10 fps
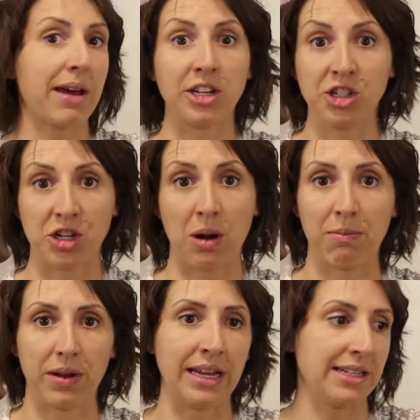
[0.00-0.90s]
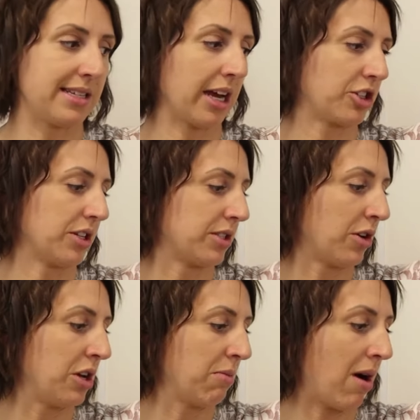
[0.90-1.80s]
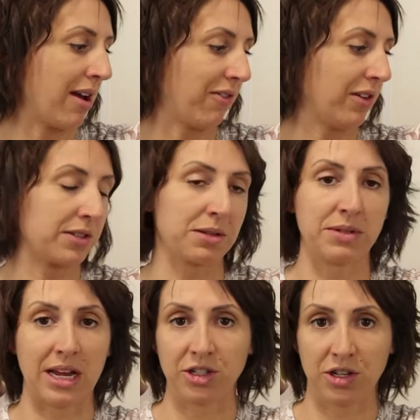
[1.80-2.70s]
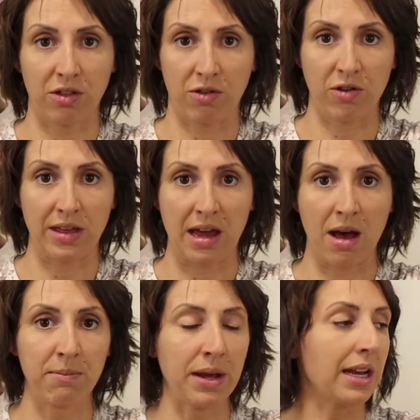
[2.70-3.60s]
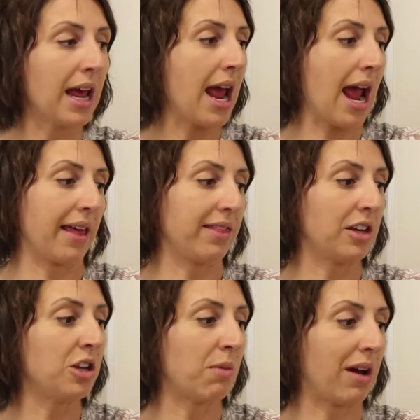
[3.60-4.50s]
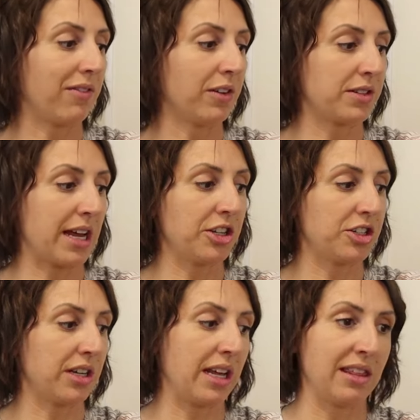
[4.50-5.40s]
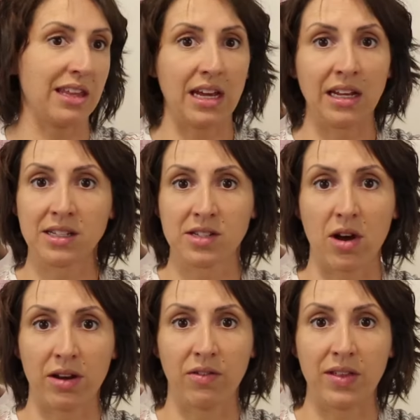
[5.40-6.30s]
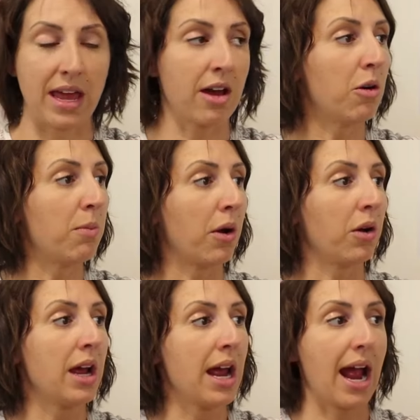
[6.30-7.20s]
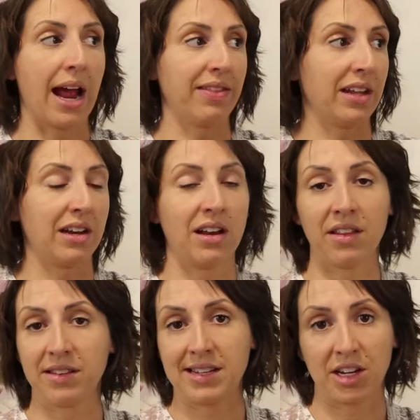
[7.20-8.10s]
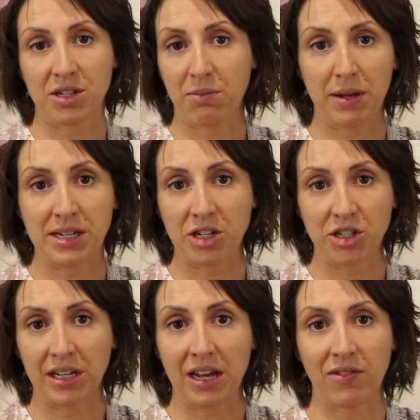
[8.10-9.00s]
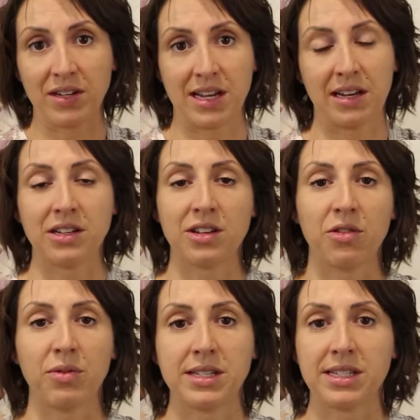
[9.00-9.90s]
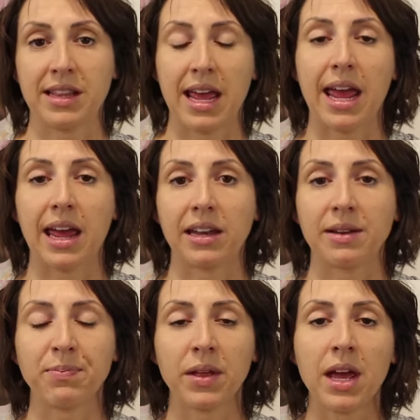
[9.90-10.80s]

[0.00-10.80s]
may jump in sections. So you might feel some tension through the armpit, and then you might feel tension in the inside of the elbow, and then another section potentially even down into the wrist and the hand.